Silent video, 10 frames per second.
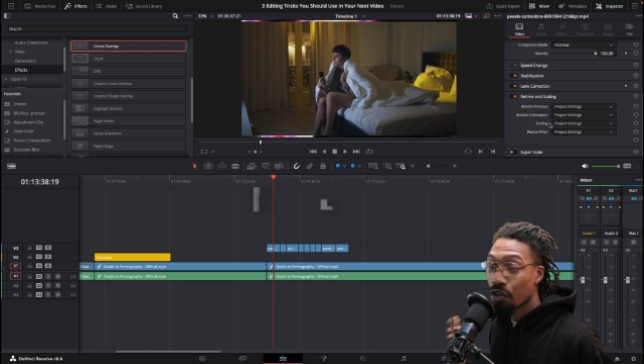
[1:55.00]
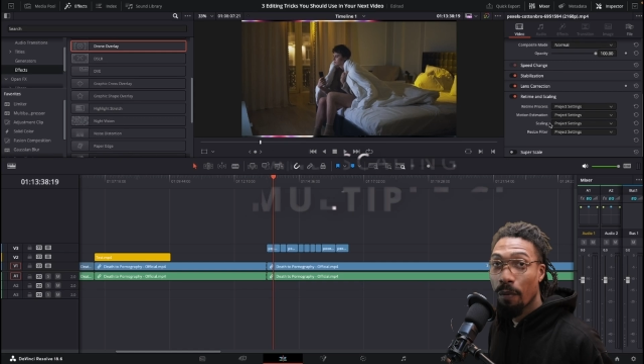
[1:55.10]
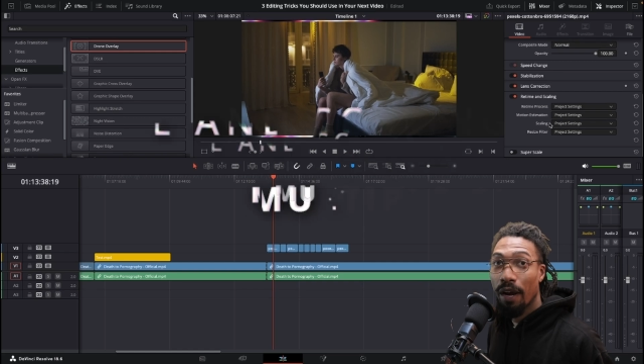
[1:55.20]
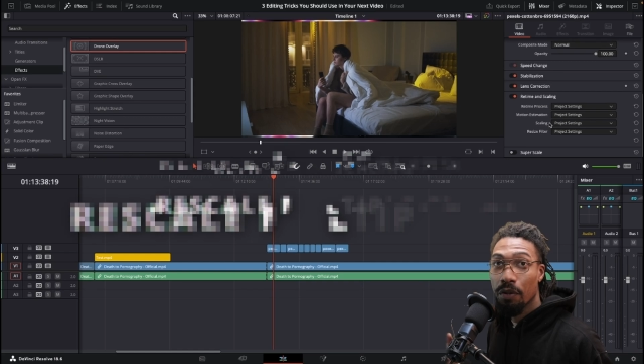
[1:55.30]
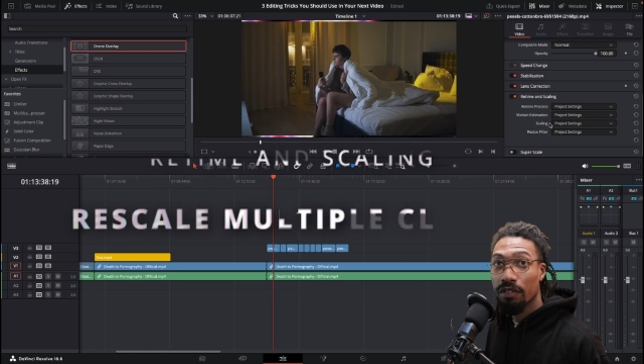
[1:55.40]

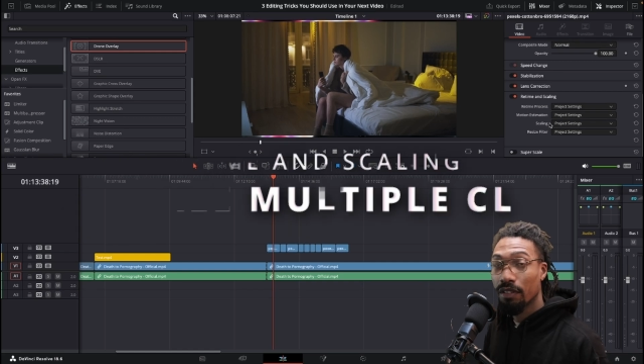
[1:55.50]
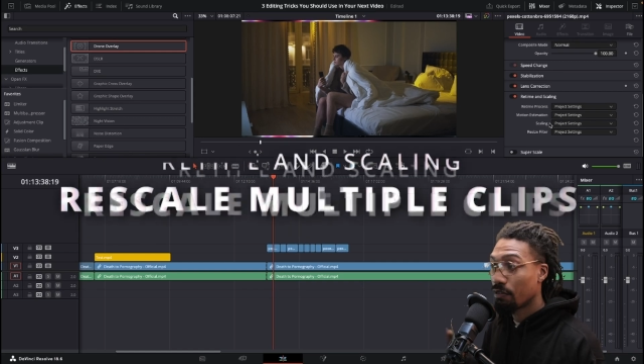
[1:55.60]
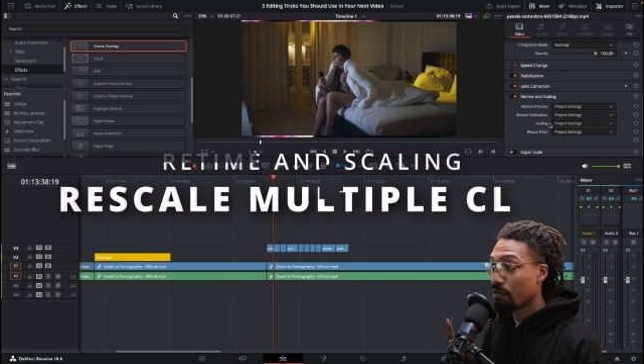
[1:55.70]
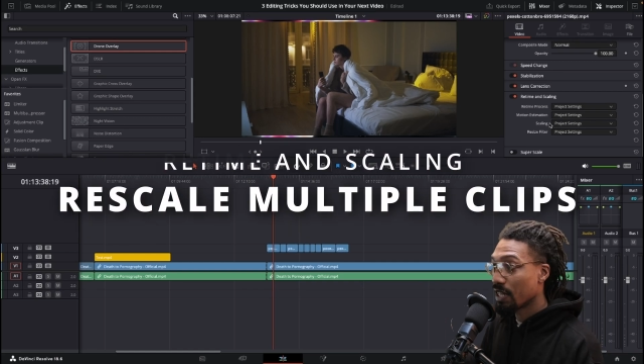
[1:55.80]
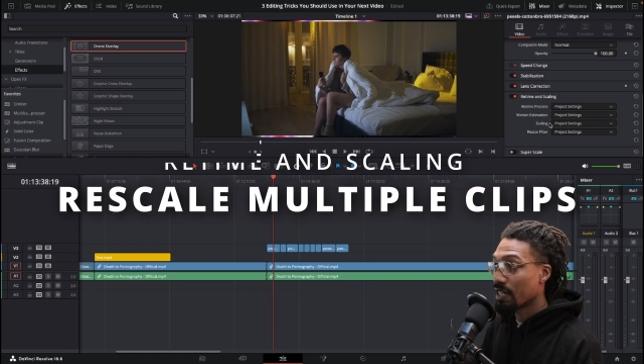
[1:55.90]
why using the
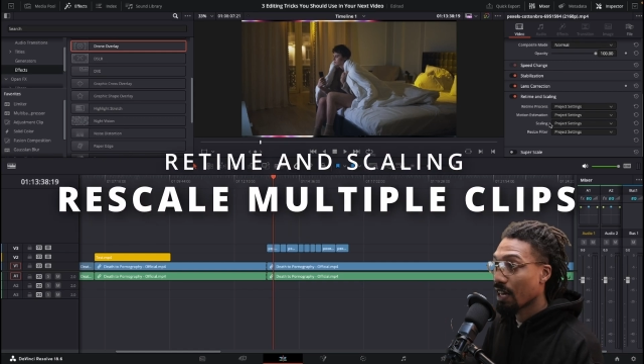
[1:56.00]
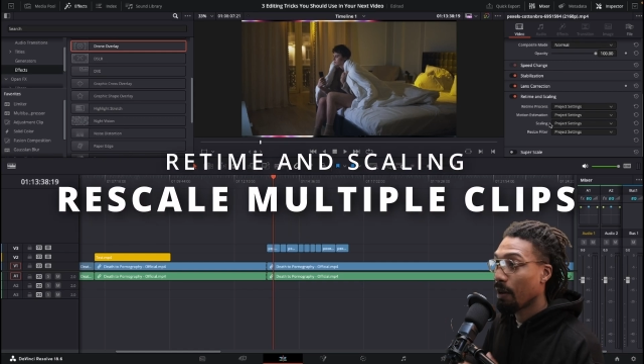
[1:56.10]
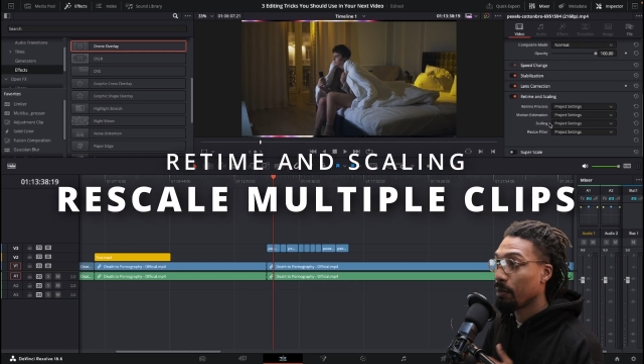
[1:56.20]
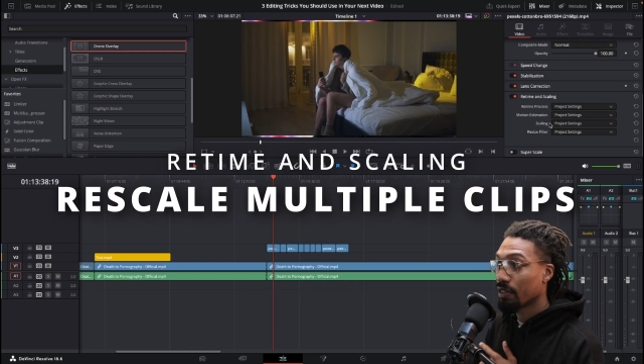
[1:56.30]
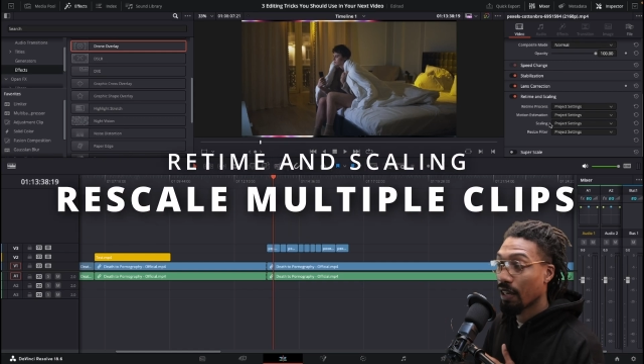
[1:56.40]
retime
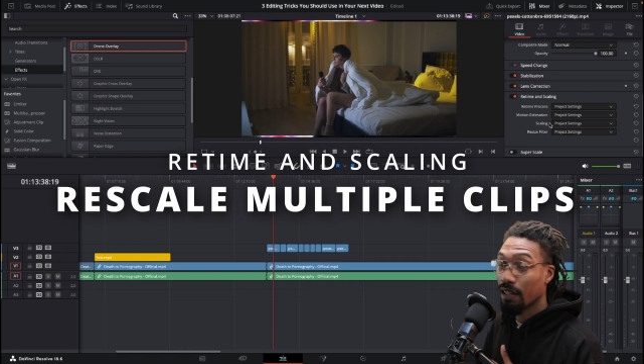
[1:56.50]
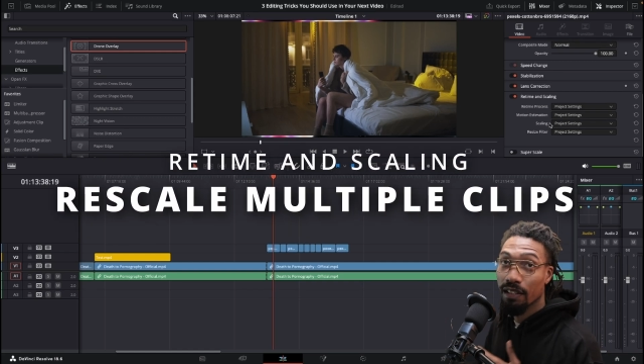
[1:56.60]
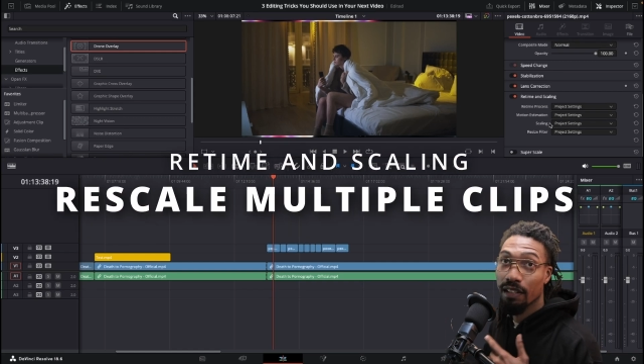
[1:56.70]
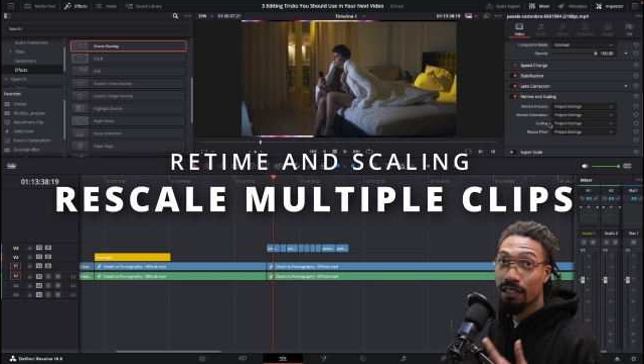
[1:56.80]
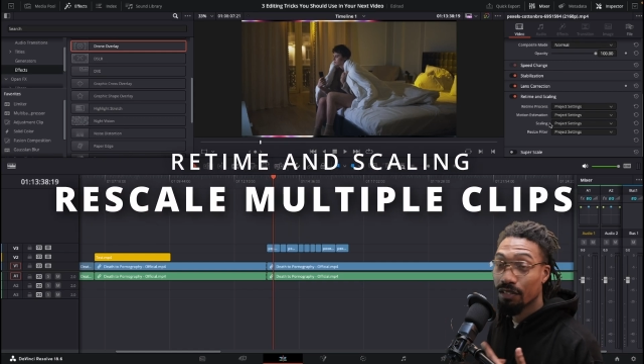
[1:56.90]
and
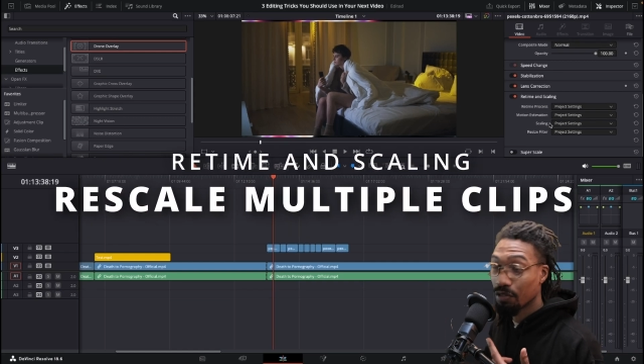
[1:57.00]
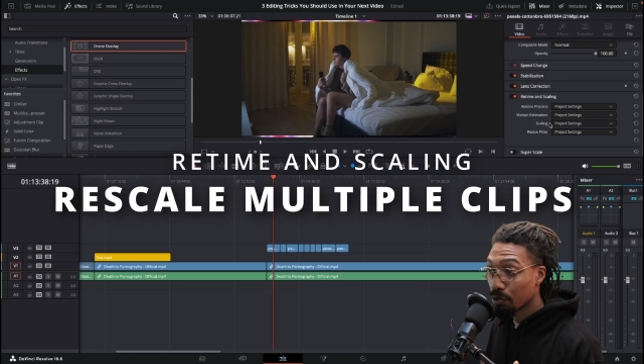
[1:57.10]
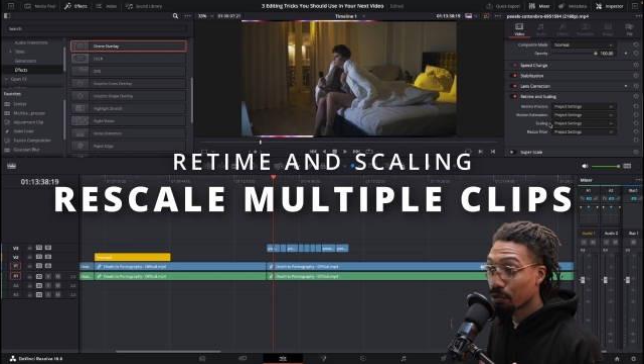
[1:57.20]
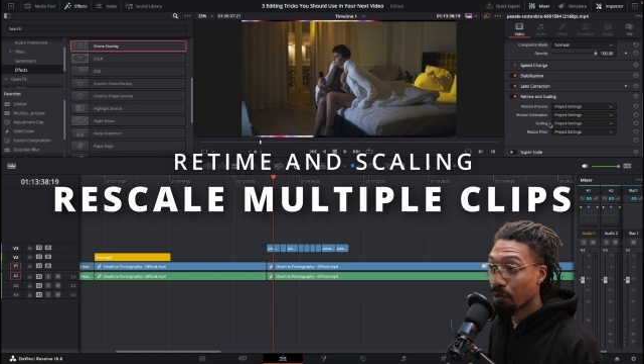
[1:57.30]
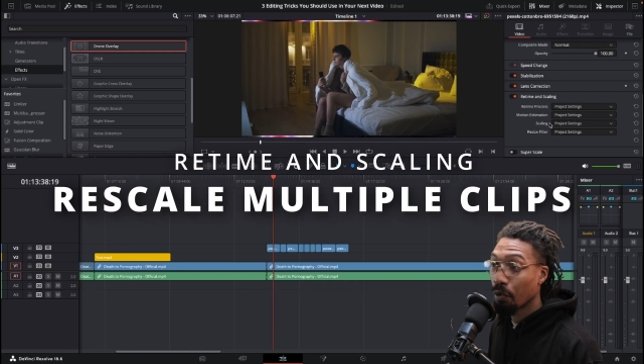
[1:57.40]
scaling is
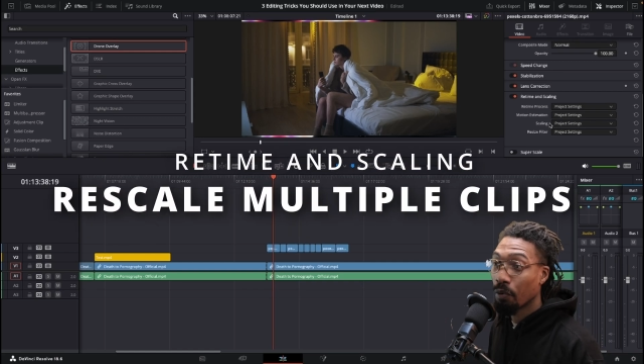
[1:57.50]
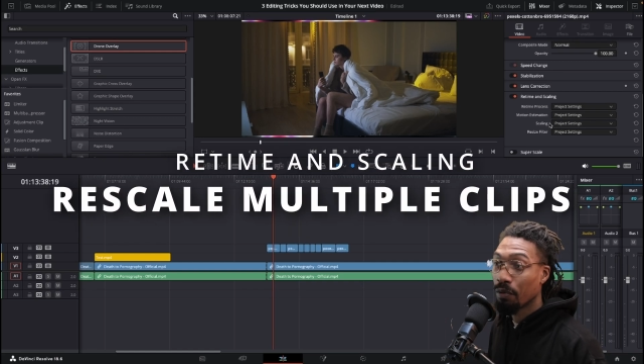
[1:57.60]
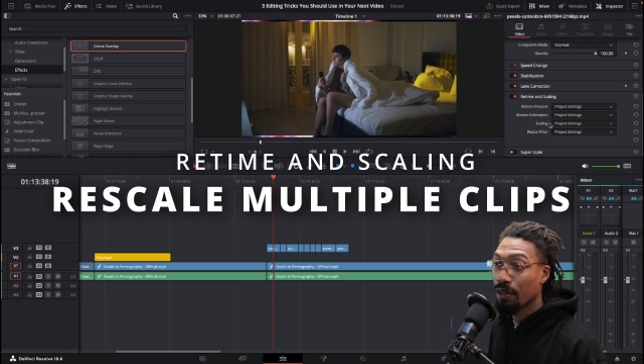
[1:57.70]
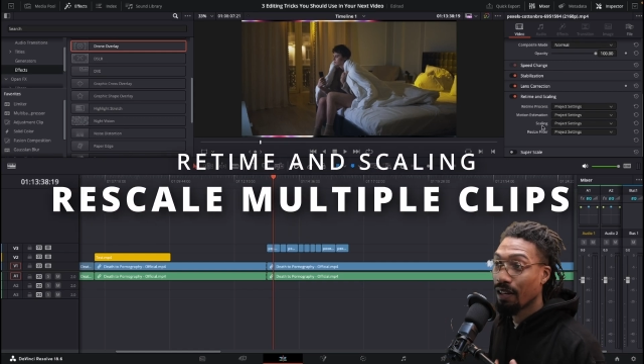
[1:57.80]
useful,